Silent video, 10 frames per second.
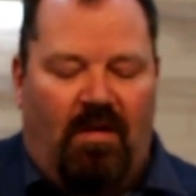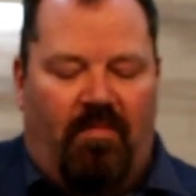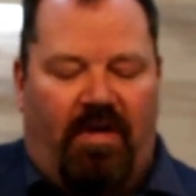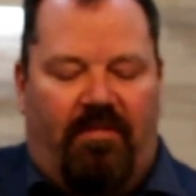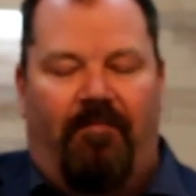
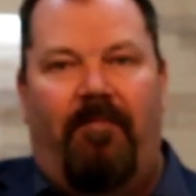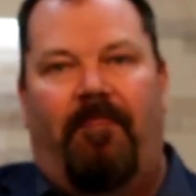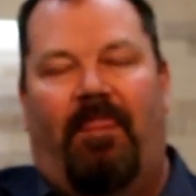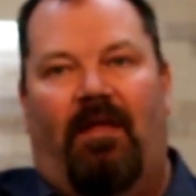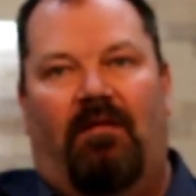But
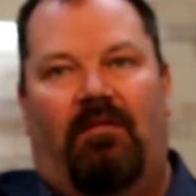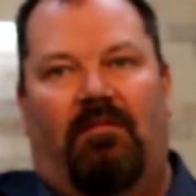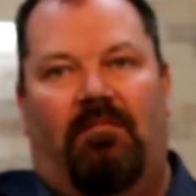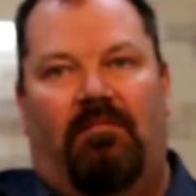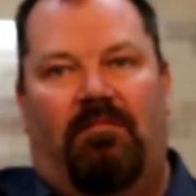
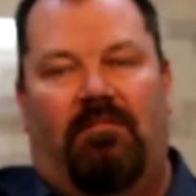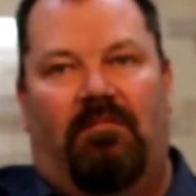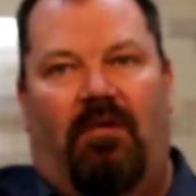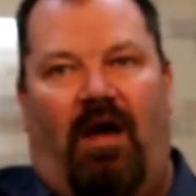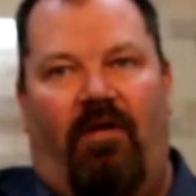
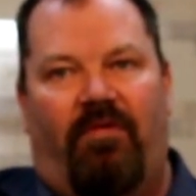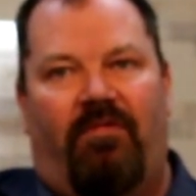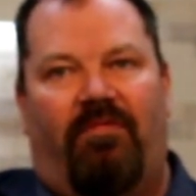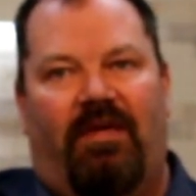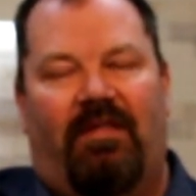I
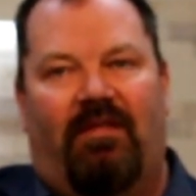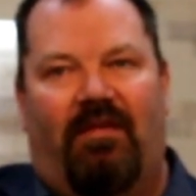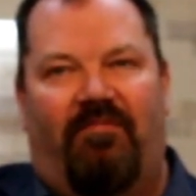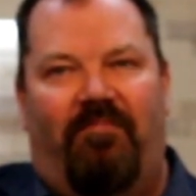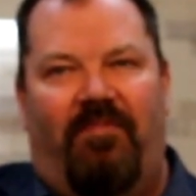also think that
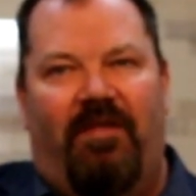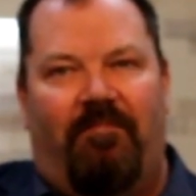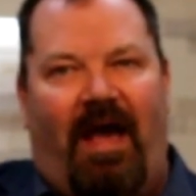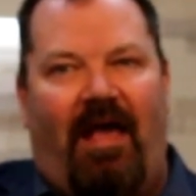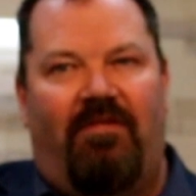this, this
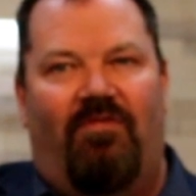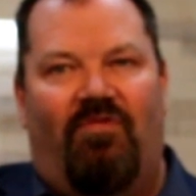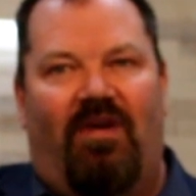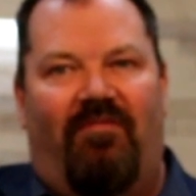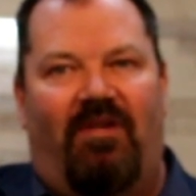
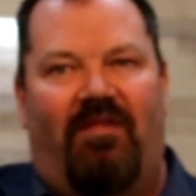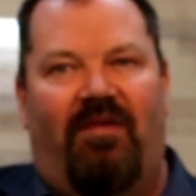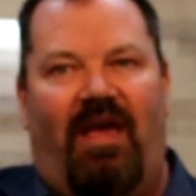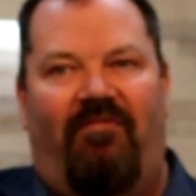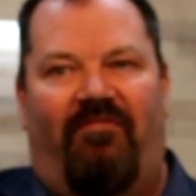passage gives
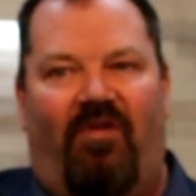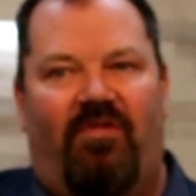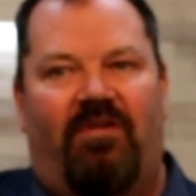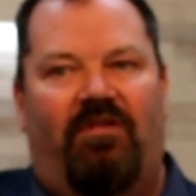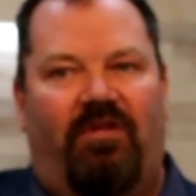us a
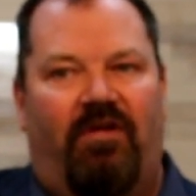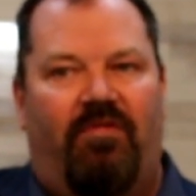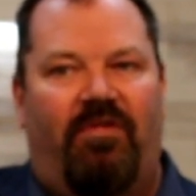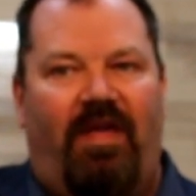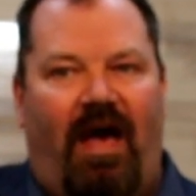first clear
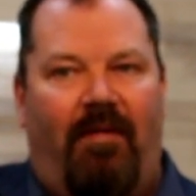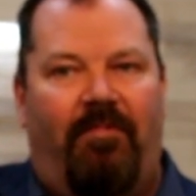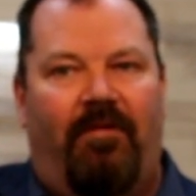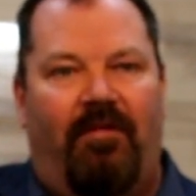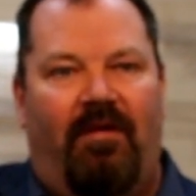
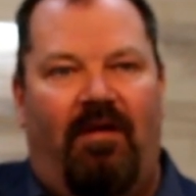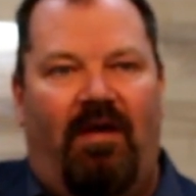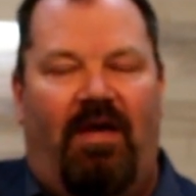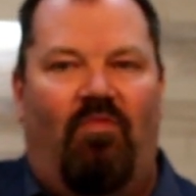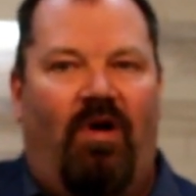step
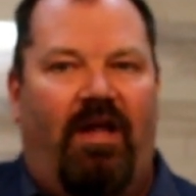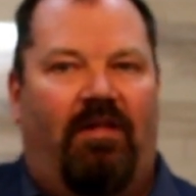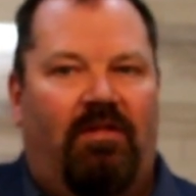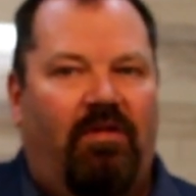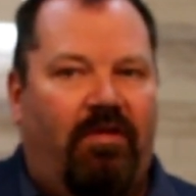in what
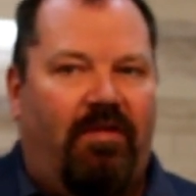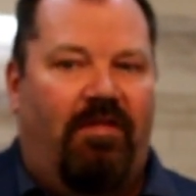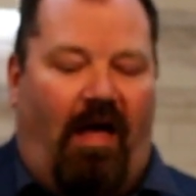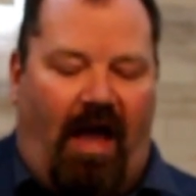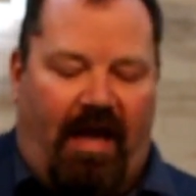it
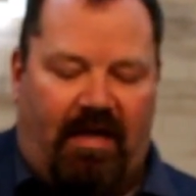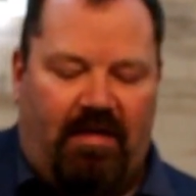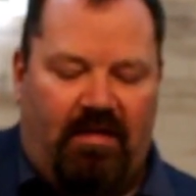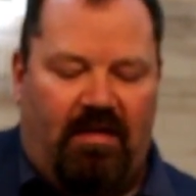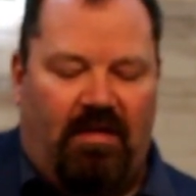looks
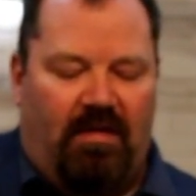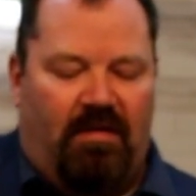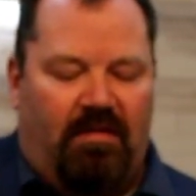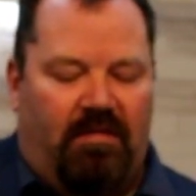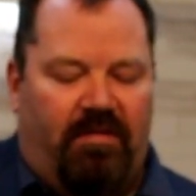like
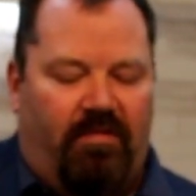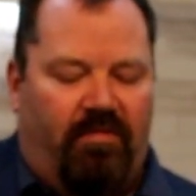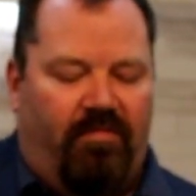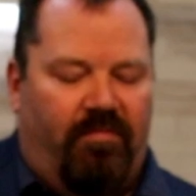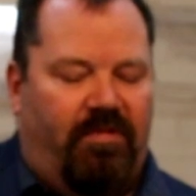
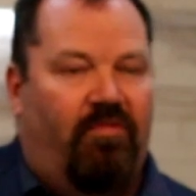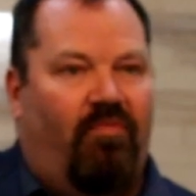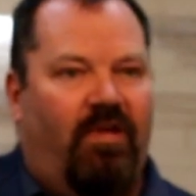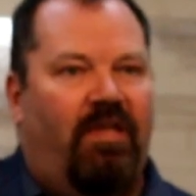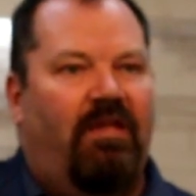to, to
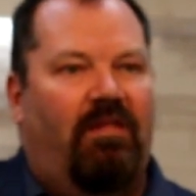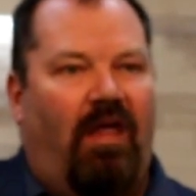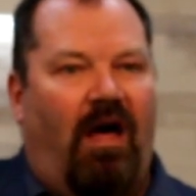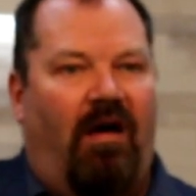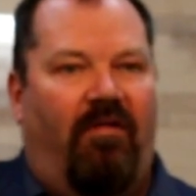really
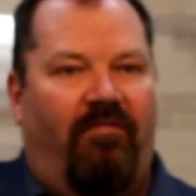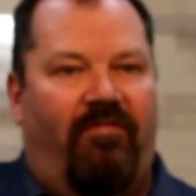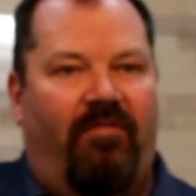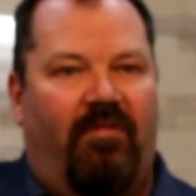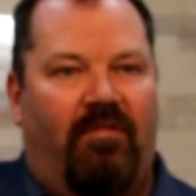
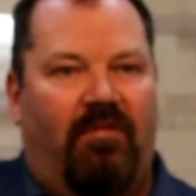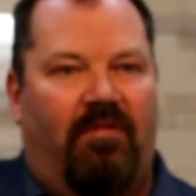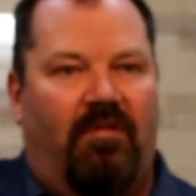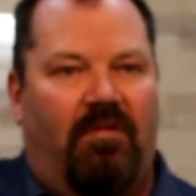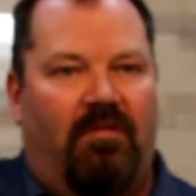love
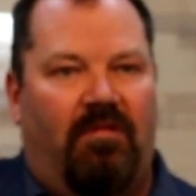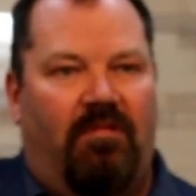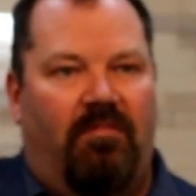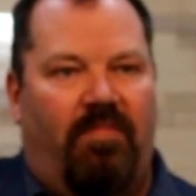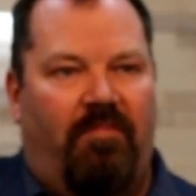
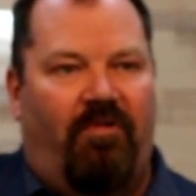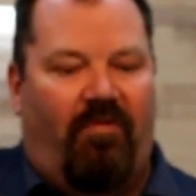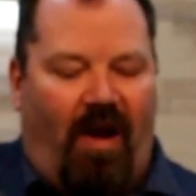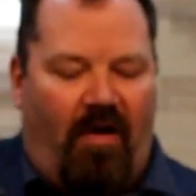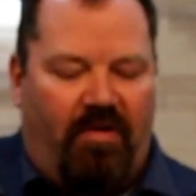people
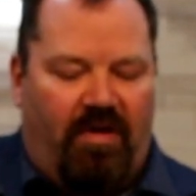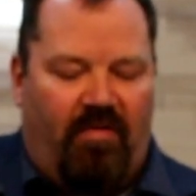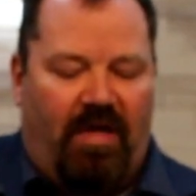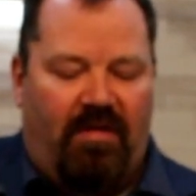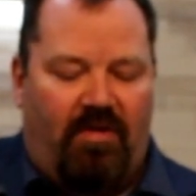around
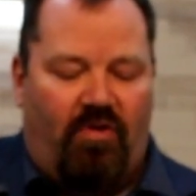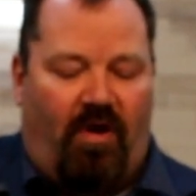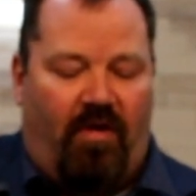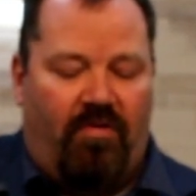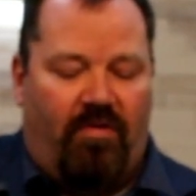you in the
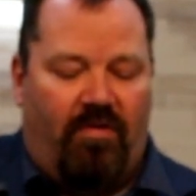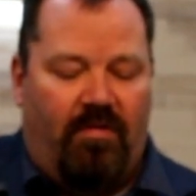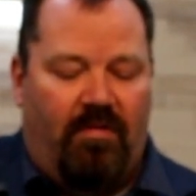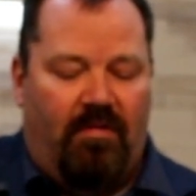church.